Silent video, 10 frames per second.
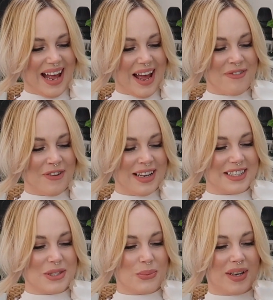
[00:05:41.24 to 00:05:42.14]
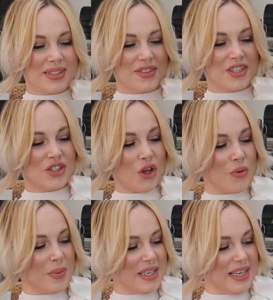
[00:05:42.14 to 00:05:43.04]
I feel like this works for
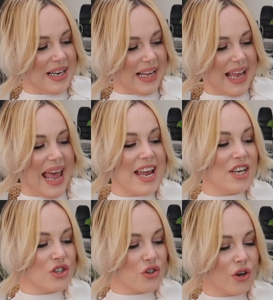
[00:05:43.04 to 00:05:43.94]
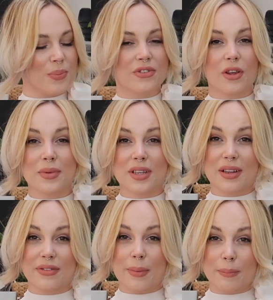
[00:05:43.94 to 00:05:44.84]
so many like age groups, so many
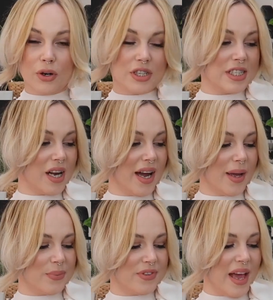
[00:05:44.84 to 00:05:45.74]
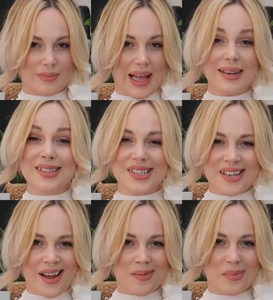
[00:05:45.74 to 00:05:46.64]
different body types, and it's a
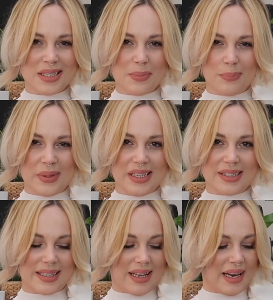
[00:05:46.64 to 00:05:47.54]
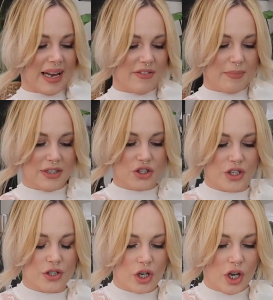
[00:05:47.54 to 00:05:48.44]
timeless piece, like I've
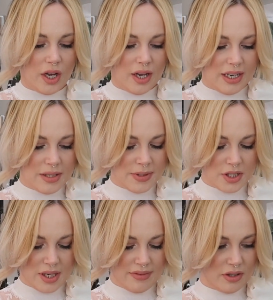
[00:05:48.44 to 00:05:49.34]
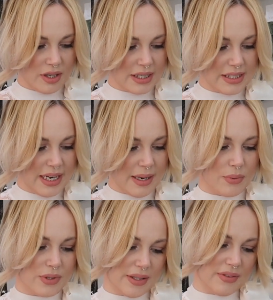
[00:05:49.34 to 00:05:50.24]
mentioned. Let me just have a look at the
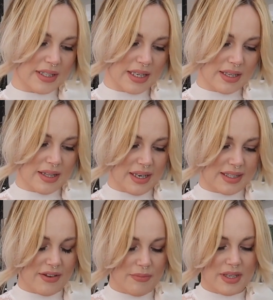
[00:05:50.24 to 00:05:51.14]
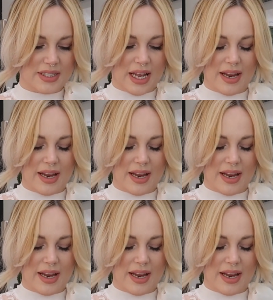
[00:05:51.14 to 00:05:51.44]
label, see if there's anything else I've missed.